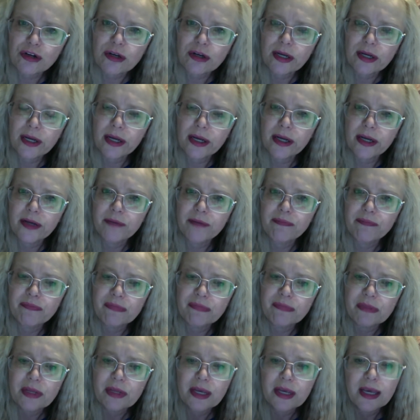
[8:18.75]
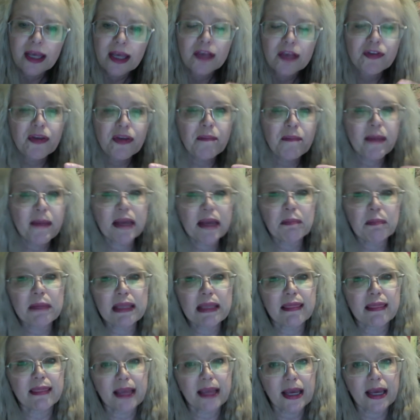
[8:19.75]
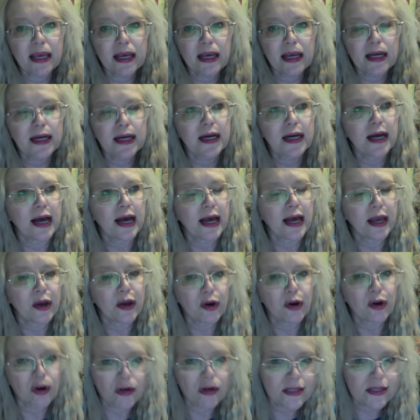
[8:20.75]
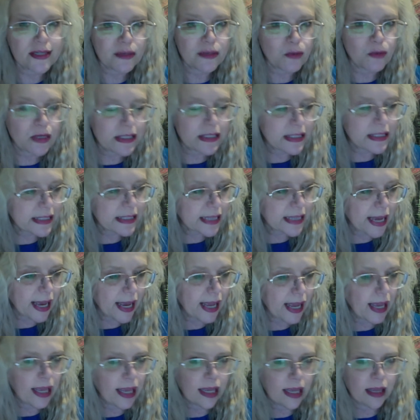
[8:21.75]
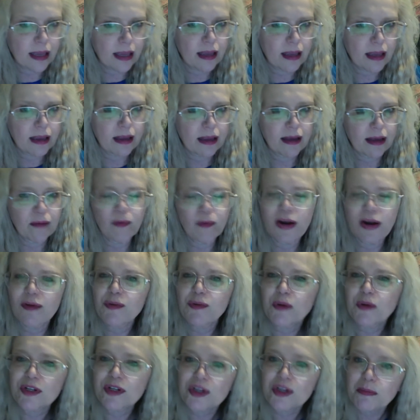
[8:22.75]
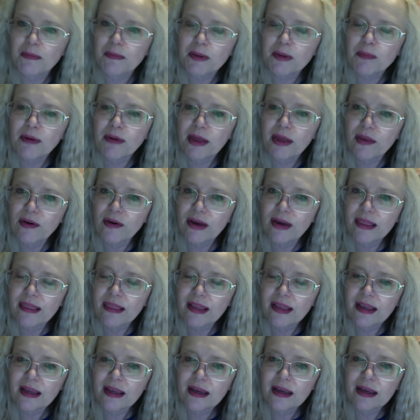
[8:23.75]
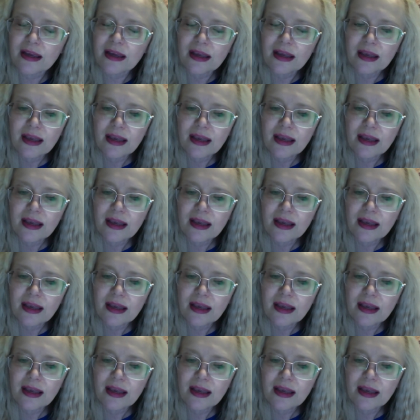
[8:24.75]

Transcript: So it made me think, I heard someone say, when I was watching Big Brother, I think,